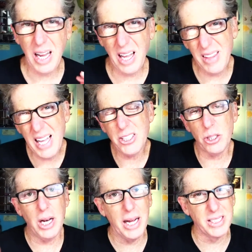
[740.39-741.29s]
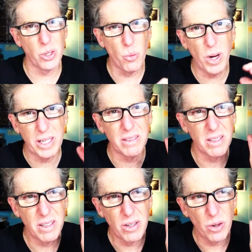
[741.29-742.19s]
And the answer lies in one,
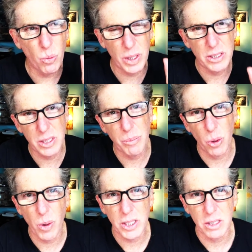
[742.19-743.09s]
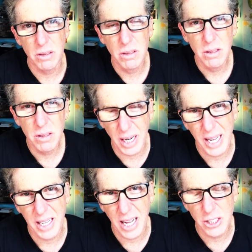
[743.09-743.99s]
one simple question that I
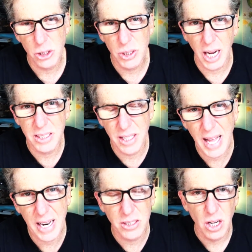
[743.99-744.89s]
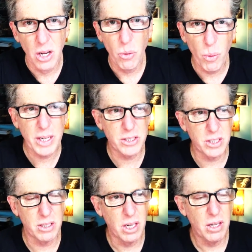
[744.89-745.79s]
could ask you guys, and that is, what is
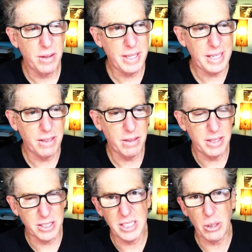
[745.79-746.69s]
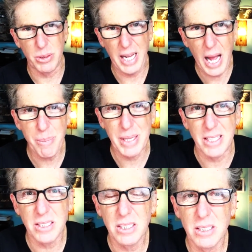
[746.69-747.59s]
the, the the secret to
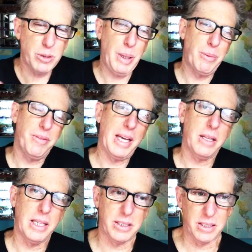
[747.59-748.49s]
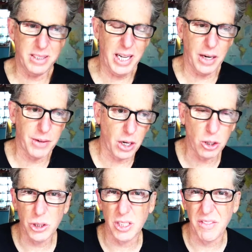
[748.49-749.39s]
happiness? Most people think this is kind of an
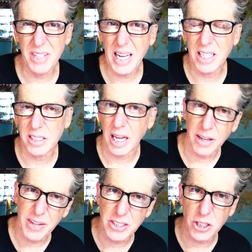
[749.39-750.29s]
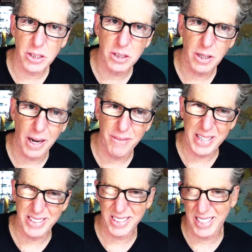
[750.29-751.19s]
elusive thing. It's like, if I just if
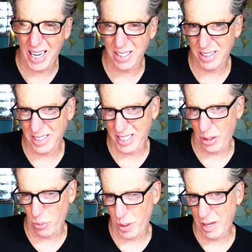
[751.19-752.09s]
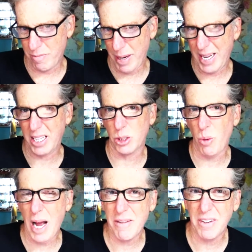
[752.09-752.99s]
I just got got rid of my
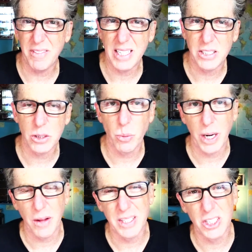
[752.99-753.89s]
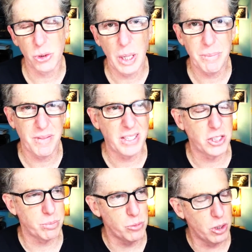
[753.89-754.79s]
ex-wife, if I just went on this trip, if I
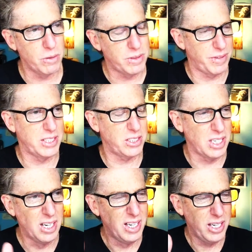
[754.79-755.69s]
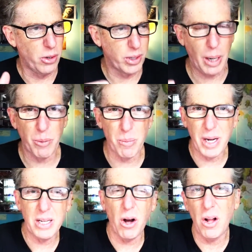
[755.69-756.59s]
just moved, if I just you know got more
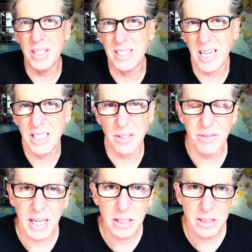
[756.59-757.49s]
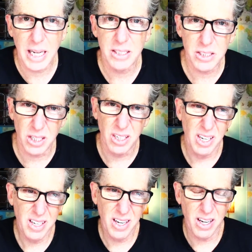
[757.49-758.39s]
money, all these kinds of things tends to
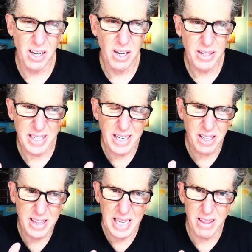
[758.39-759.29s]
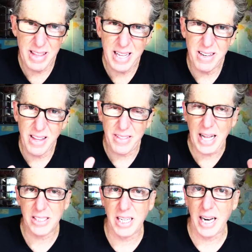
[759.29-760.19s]
uh, they tend to think that, that
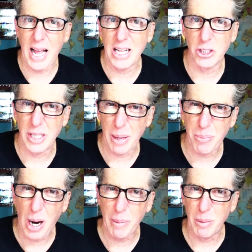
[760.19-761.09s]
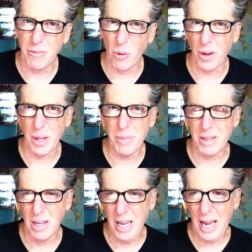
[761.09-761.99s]
that's going to answer that problem for them,
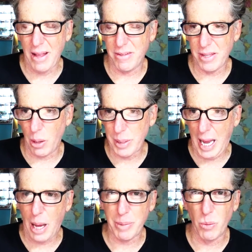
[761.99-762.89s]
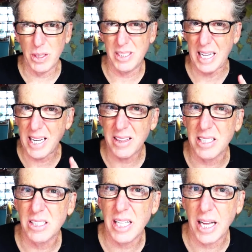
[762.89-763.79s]
and and they'll be happy once they get
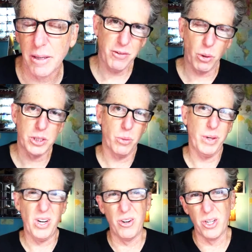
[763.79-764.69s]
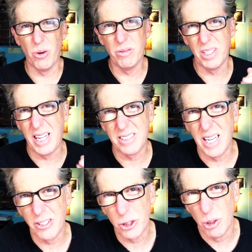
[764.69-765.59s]
this thing. But of course, we all know that that's
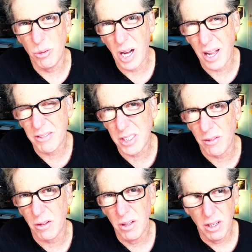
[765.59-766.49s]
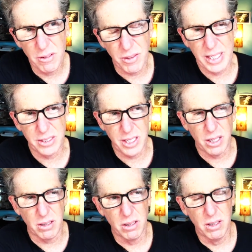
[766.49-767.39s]
not true. I have several friends that
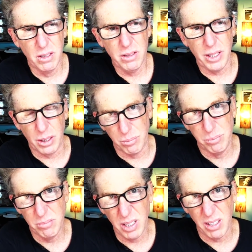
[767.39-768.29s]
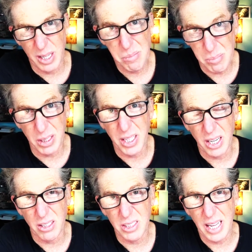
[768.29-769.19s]
are that are literally
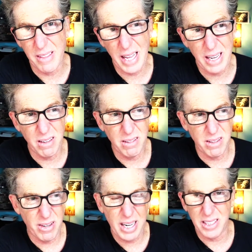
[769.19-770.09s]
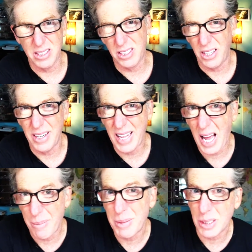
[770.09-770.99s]
billionaires, and they they're not necessarily the
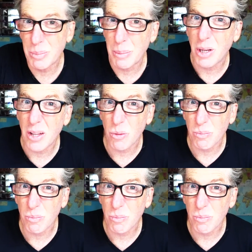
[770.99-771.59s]
happiest people on the